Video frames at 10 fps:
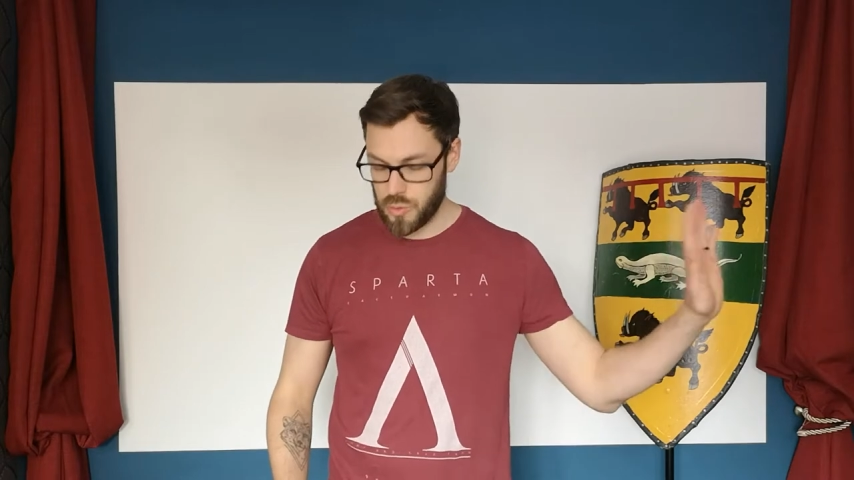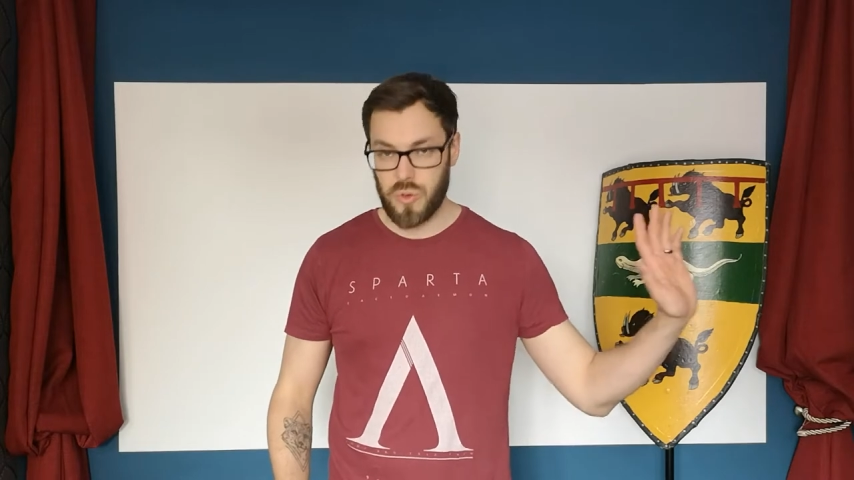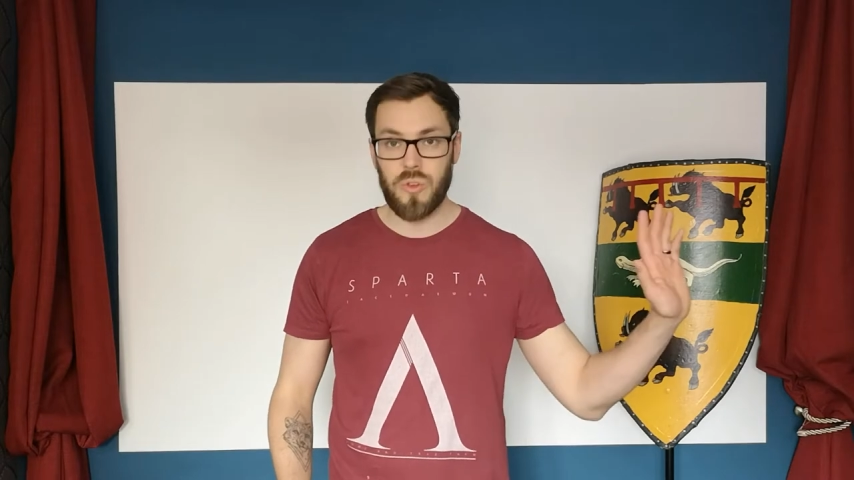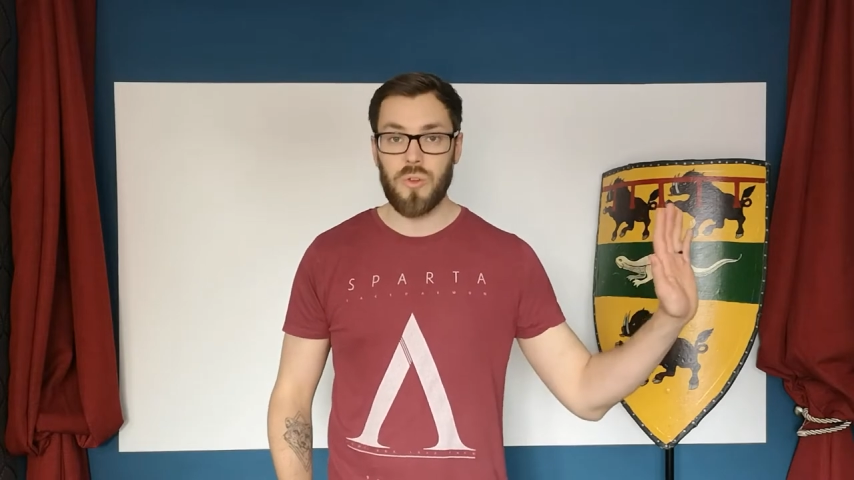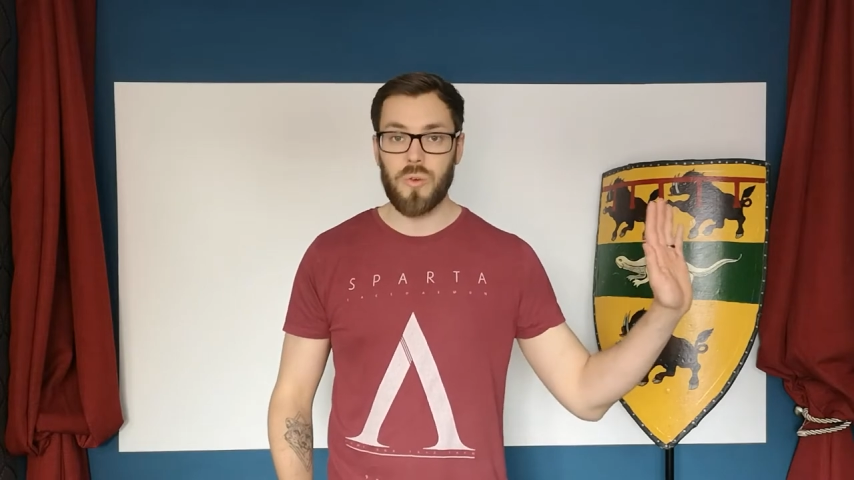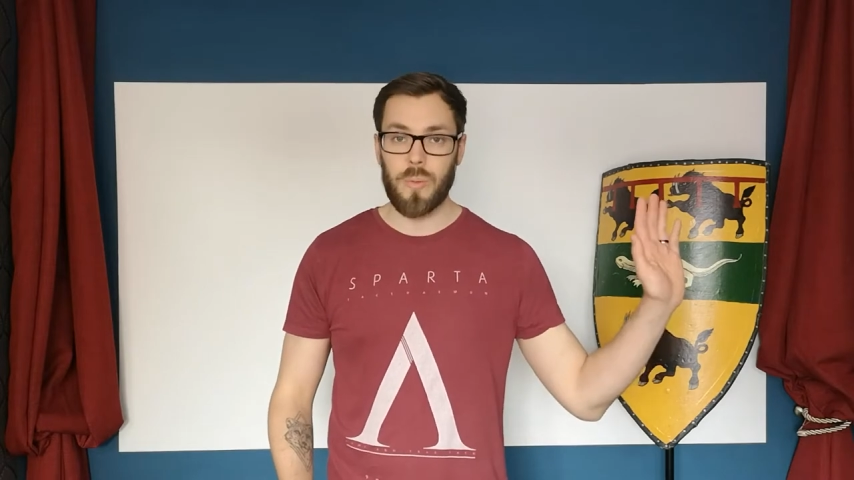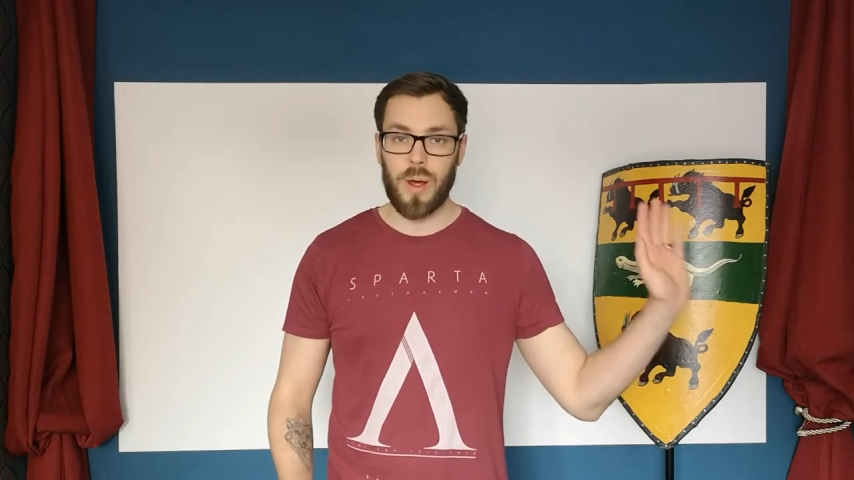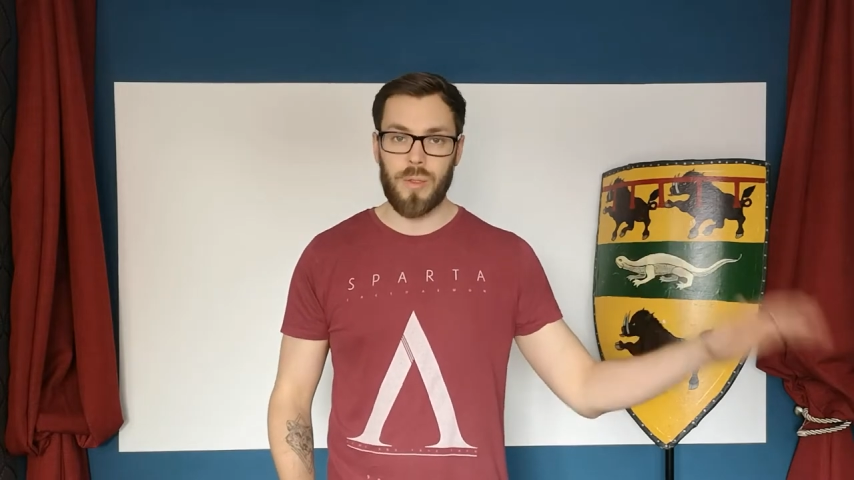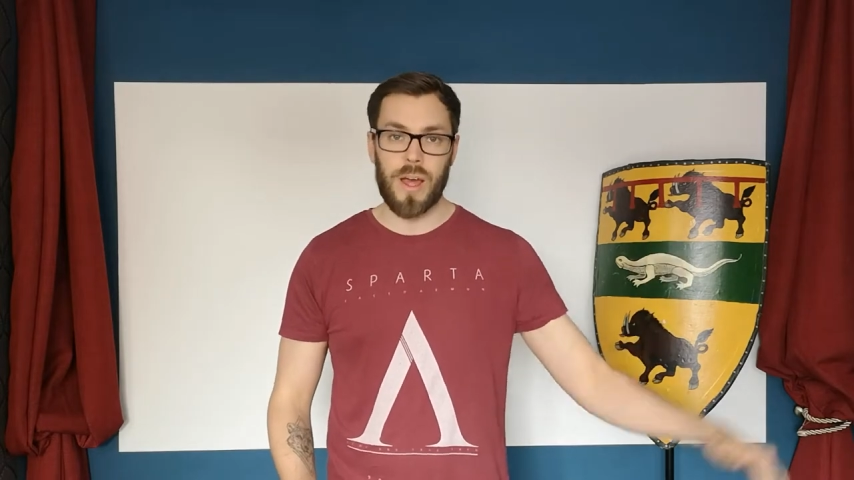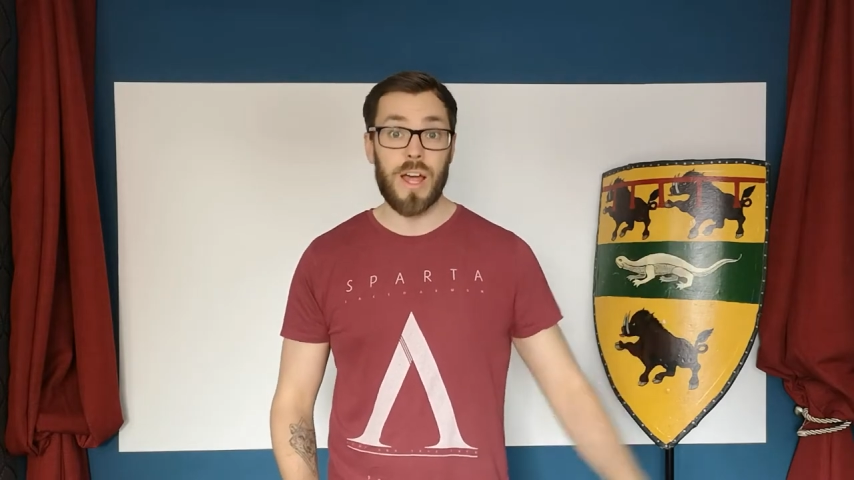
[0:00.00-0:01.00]
talk to you
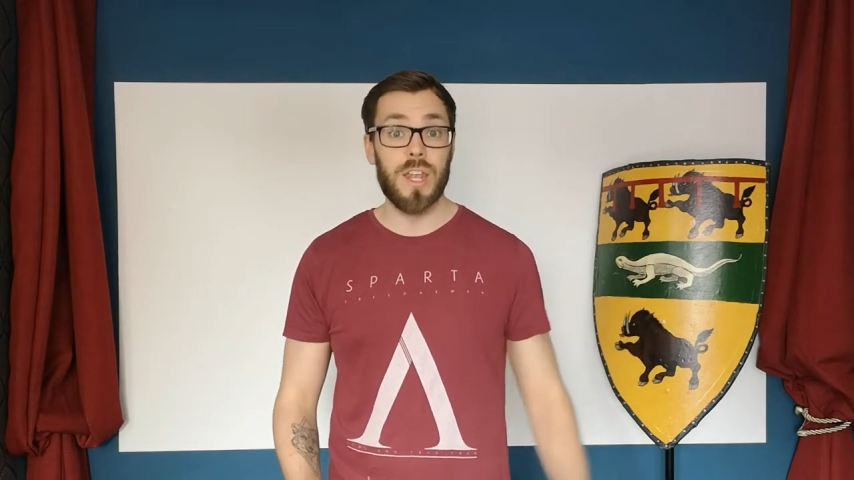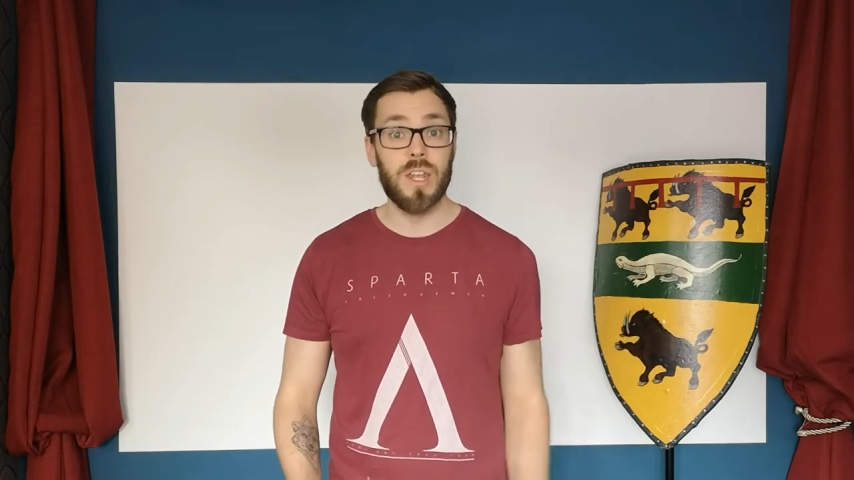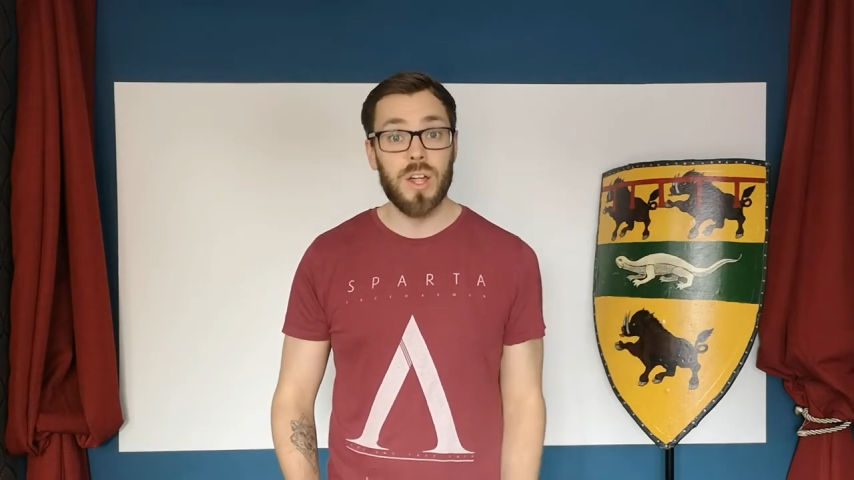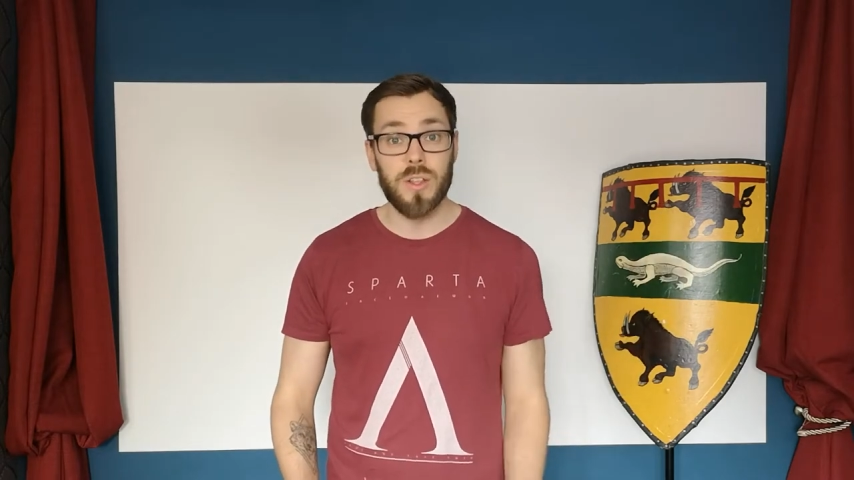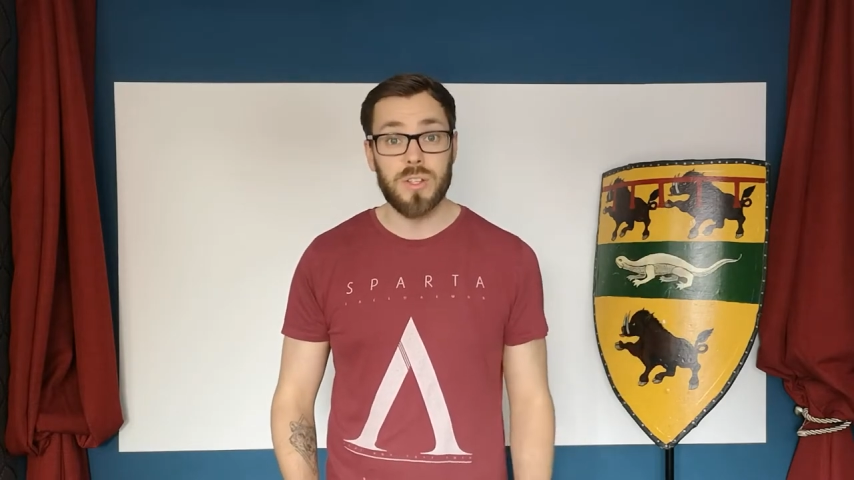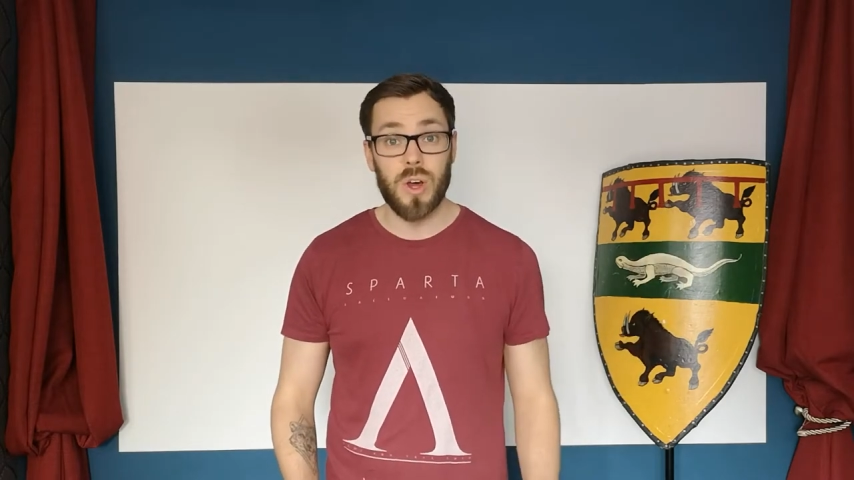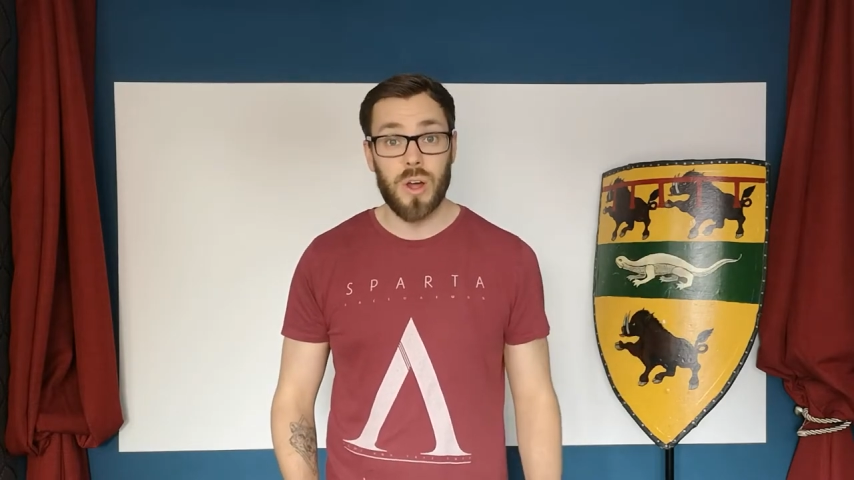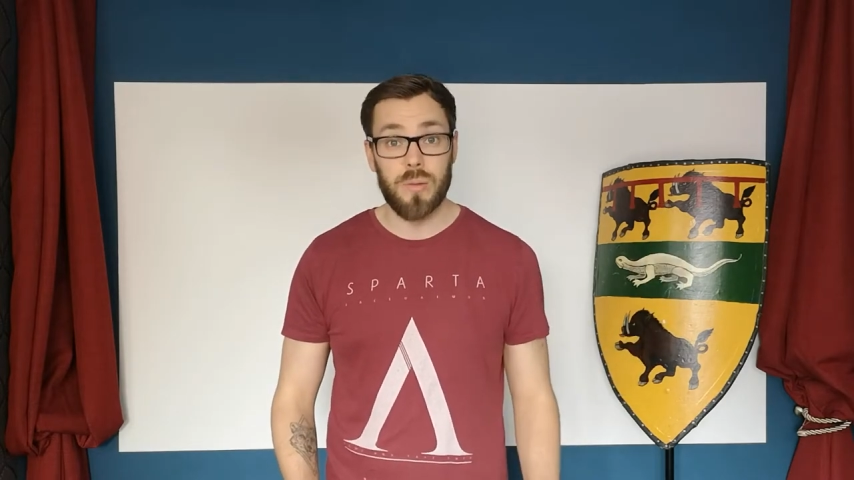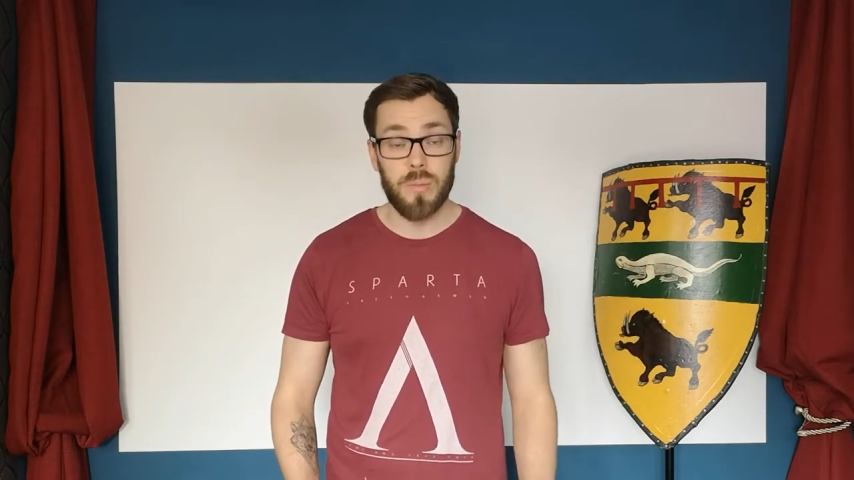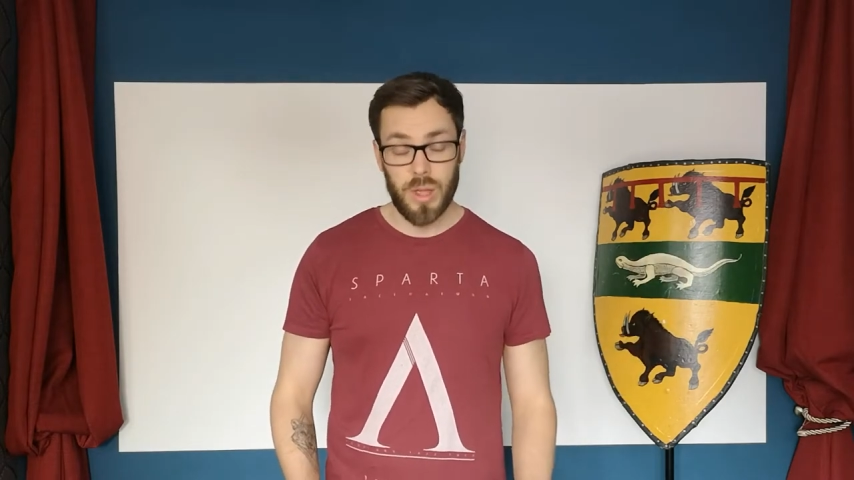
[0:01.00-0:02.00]
about that another
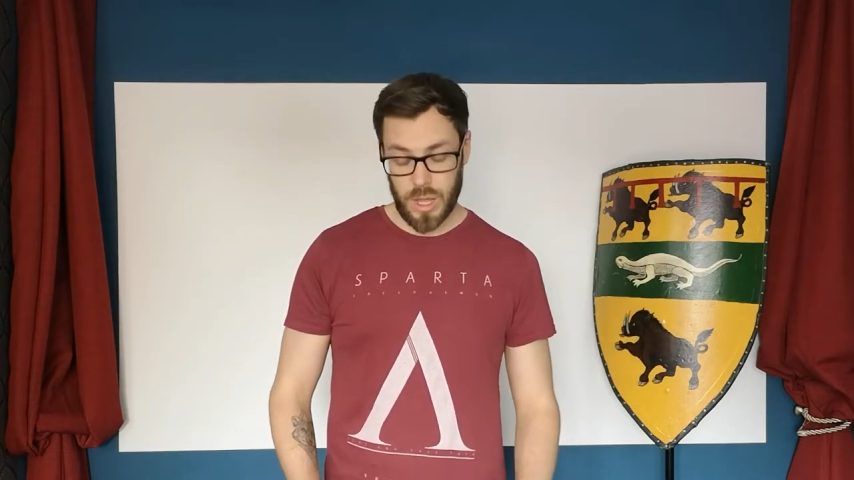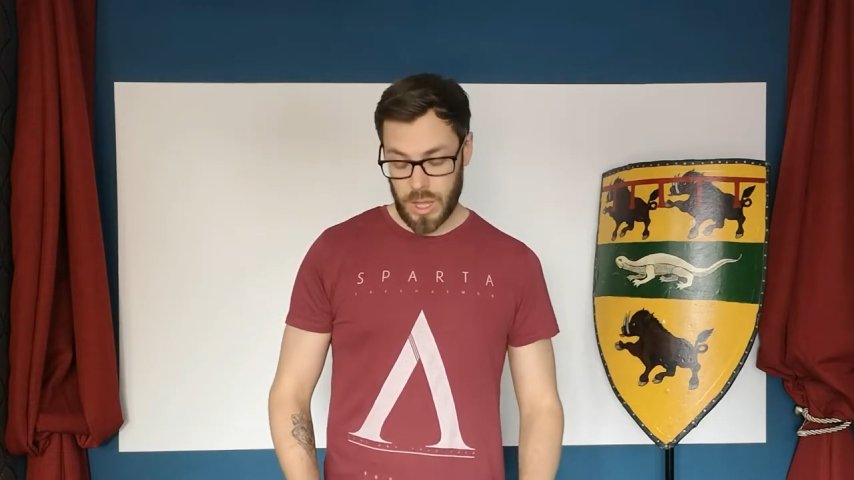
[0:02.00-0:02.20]
time,